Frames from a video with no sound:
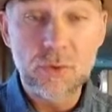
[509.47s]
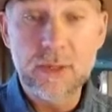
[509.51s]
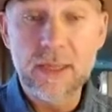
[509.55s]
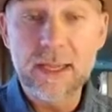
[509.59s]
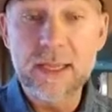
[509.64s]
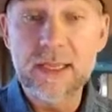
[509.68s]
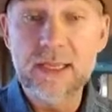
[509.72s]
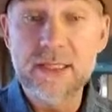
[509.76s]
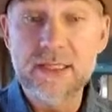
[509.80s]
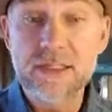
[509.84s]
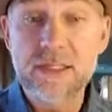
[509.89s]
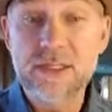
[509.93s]

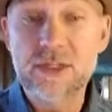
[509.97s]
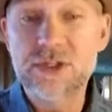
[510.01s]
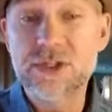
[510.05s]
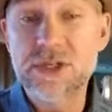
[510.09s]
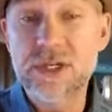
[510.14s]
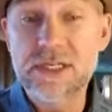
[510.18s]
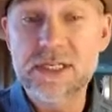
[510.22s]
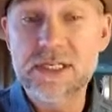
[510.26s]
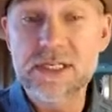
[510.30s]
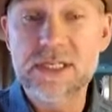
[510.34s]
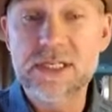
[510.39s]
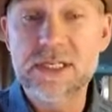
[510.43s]
like it
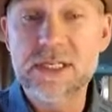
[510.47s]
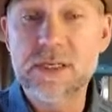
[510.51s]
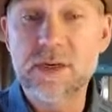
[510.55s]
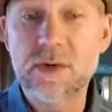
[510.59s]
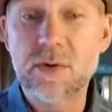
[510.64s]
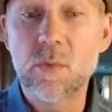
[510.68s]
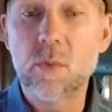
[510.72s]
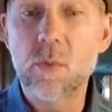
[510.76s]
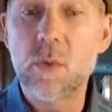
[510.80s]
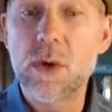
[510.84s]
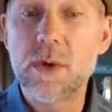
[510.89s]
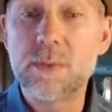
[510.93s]
suggests here,
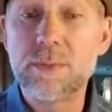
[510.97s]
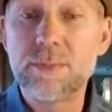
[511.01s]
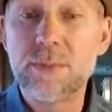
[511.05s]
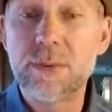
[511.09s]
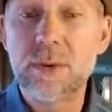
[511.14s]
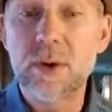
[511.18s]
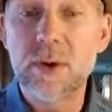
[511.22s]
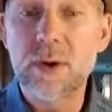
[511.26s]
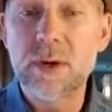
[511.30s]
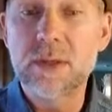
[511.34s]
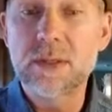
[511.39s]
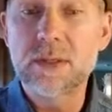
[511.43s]
1
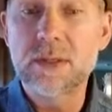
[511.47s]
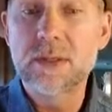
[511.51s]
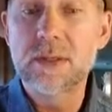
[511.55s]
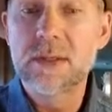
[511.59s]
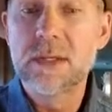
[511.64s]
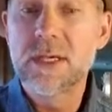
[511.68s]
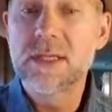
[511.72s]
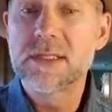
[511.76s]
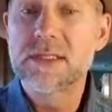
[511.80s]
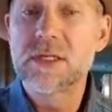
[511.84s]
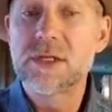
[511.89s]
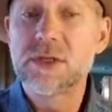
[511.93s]
part
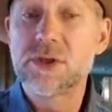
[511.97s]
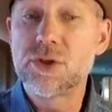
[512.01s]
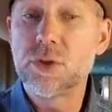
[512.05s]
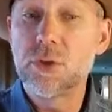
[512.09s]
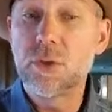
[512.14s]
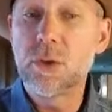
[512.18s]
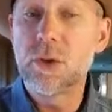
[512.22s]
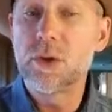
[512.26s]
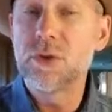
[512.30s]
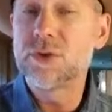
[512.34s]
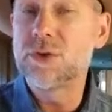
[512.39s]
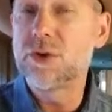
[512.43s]
essential oil,